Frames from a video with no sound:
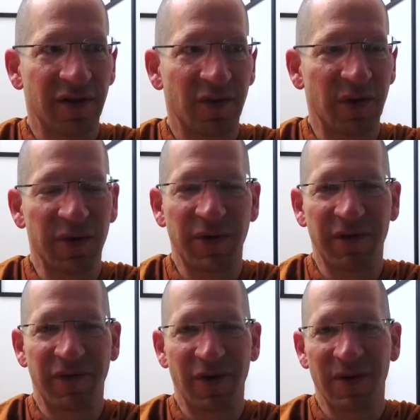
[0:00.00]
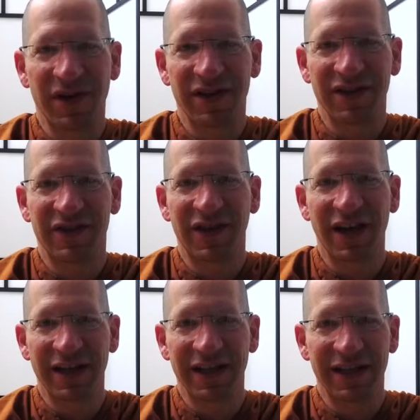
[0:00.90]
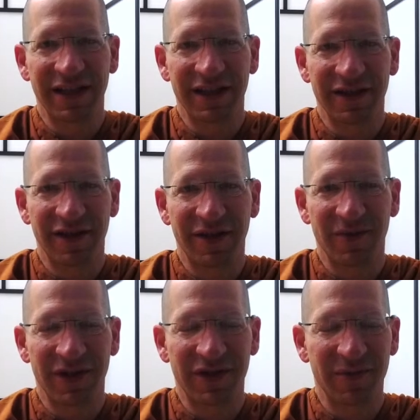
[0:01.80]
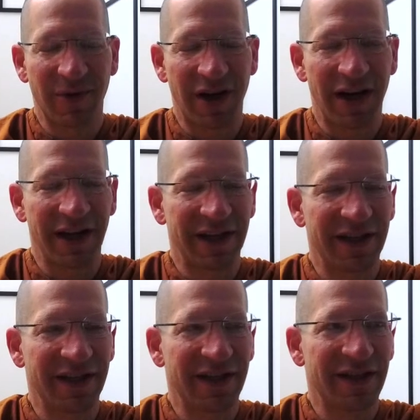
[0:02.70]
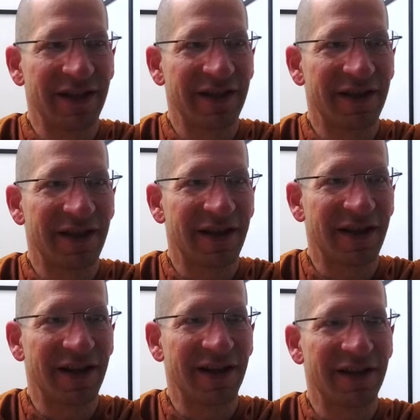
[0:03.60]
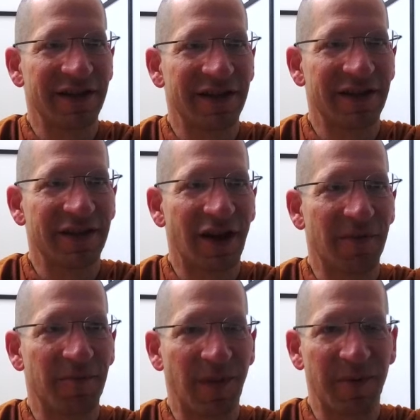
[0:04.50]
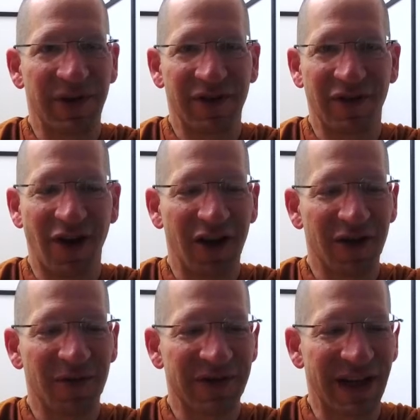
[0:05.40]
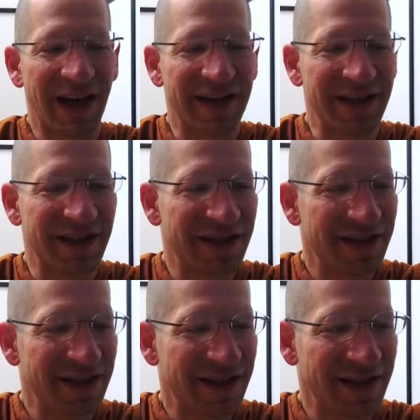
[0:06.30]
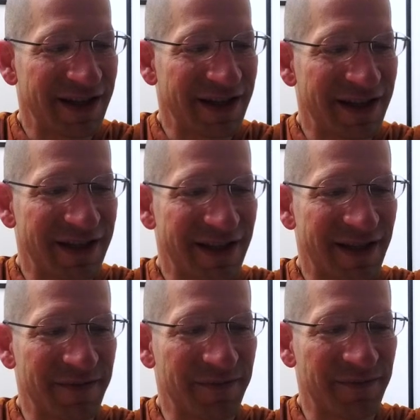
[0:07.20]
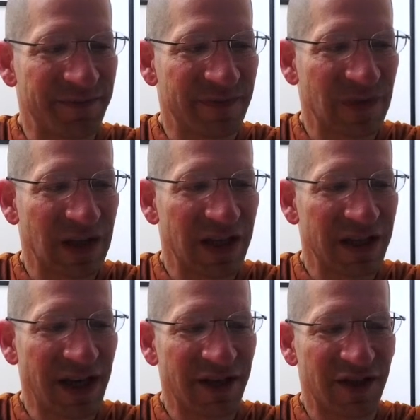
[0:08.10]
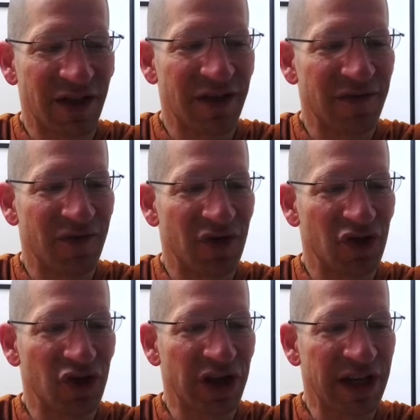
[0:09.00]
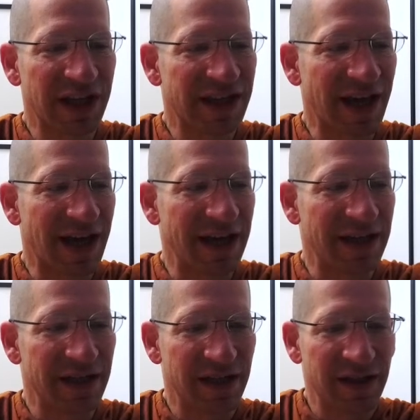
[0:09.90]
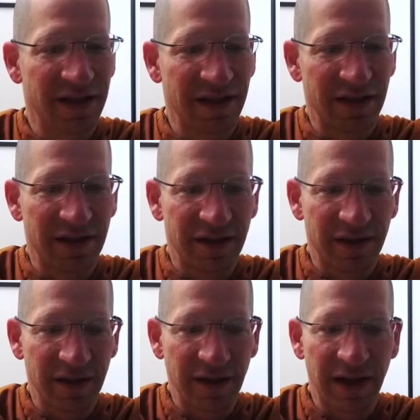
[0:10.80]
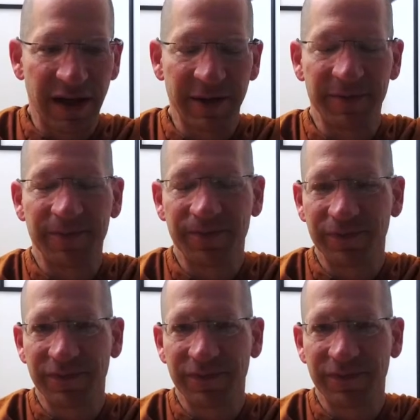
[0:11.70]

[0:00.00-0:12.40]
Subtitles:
When we went forward and decided on what to buy, a particular color was added, and just kind of looking at that, one